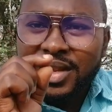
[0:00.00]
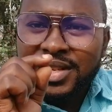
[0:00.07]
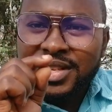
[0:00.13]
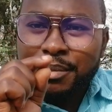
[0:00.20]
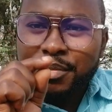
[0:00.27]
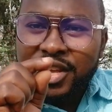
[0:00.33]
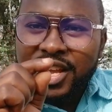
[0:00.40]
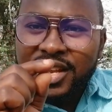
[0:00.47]
Is
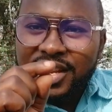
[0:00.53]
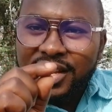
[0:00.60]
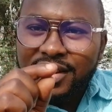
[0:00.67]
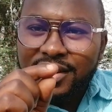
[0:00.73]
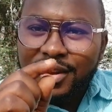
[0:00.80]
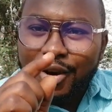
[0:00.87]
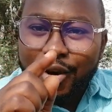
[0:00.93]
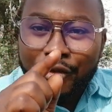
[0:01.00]
the
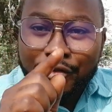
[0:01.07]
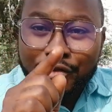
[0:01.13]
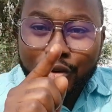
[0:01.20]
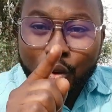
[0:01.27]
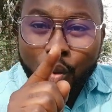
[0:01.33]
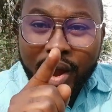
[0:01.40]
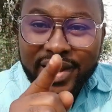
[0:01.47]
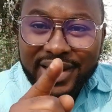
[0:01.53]
beginning of
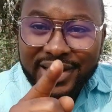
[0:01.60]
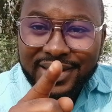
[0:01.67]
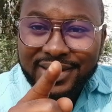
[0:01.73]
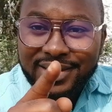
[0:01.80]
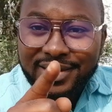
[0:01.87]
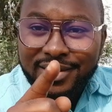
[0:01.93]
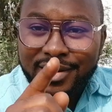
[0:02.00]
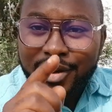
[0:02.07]
your wedding,
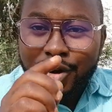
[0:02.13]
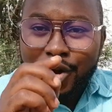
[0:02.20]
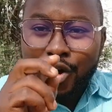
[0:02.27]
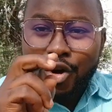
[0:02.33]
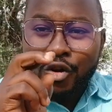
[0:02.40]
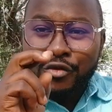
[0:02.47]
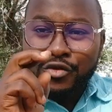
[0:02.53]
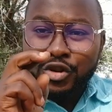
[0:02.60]

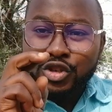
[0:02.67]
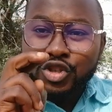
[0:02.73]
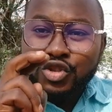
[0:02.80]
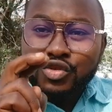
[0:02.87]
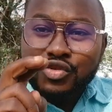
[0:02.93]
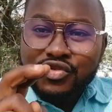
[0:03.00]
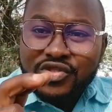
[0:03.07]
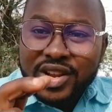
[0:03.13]
of your
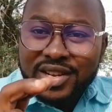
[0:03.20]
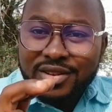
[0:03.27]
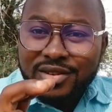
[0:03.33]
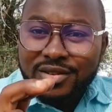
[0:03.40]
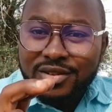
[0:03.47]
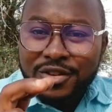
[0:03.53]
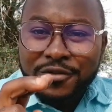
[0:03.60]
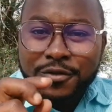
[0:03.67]
children,
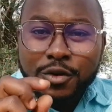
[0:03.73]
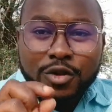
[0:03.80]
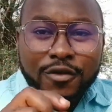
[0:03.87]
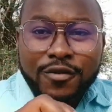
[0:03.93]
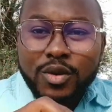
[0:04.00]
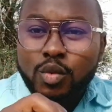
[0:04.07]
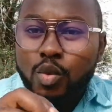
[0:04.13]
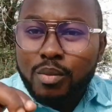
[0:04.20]
the
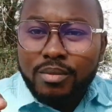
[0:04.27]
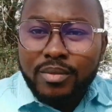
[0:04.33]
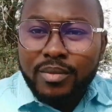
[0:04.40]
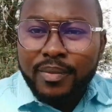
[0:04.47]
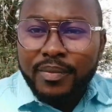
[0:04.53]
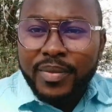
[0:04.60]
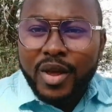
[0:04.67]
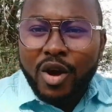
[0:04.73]
fruits of the womb,
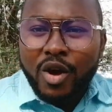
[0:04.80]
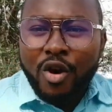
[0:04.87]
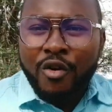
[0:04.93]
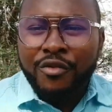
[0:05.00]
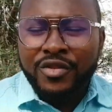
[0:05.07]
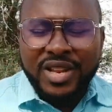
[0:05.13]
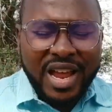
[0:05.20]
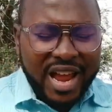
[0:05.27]

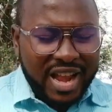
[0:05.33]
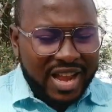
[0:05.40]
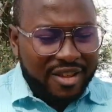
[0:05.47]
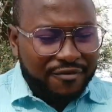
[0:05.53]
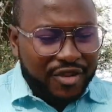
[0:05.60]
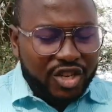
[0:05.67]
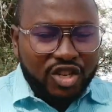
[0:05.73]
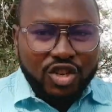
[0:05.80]
of the
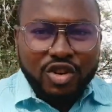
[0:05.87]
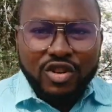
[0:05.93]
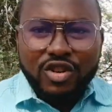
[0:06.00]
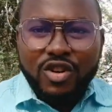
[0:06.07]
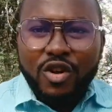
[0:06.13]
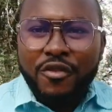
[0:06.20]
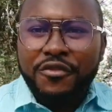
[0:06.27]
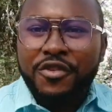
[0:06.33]

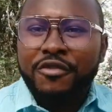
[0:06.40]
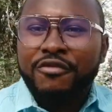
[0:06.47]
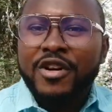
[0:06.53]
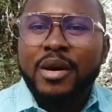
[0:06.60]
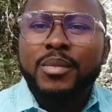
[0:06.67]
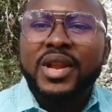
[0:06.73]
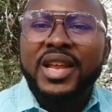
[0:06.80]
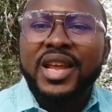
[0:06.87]
elevation of your
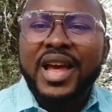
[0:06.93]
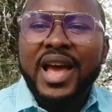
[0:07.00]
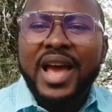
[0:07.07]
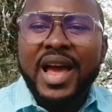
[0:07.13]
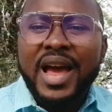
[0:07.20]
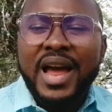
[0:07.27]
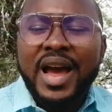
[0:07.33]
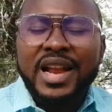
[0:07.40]
family,
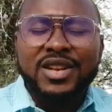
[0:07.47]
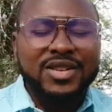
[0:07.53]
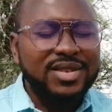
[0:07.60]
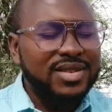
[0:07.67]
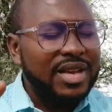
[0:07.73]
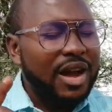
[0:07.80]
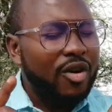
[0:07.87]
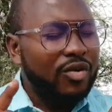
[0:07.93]
and
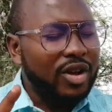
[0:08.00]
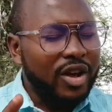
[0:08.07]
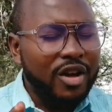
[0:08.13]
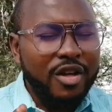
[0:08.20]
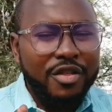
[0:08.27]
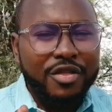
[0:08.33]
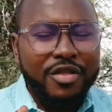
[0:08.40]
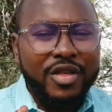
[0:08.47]
sound
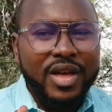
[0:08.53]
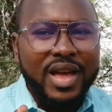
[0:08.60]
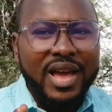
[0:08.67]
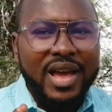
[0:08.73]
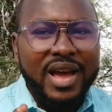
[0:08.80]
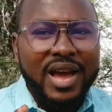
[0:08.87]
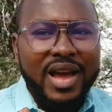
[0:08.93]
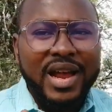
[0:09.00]
health,
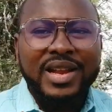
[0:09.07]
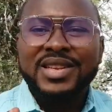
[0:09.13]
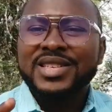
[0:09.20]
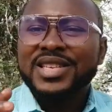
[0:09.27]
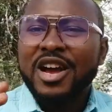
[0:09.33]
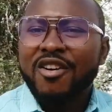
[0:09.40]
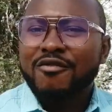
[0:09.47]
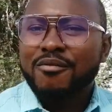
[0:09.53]
and a
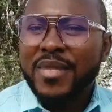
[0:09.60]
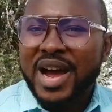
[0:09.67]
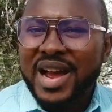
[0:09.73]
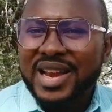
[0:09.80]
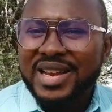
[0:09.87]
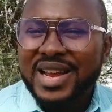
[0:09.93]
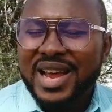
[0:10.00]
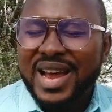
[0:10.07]
sound
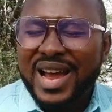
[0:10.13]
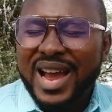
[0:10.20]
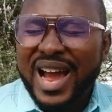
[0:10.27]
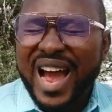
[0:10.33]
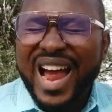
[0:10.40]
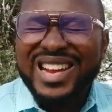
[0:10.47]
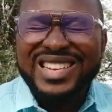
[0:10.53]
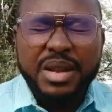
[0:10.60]
mind,
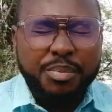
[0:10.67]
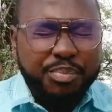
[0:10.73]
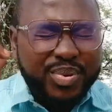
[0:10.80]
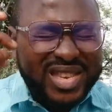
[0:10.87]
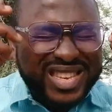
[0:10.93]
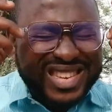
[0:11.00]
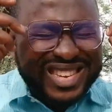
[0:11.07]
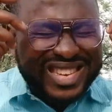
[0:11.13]
and the
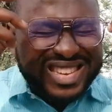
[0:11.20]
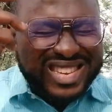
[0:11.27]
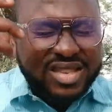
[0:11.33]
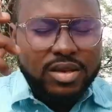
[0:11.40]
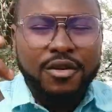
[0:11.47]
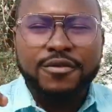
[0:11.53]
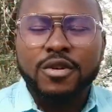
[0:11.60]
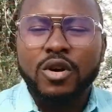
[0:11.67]

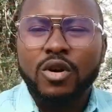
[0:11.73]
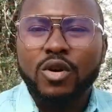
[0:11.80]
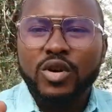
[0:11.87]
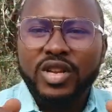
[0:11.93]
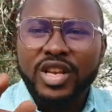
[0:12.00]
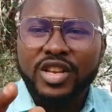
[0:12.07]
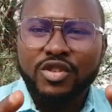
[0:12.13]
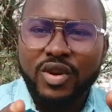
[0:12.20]
peace of
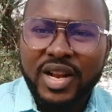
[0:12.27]
God in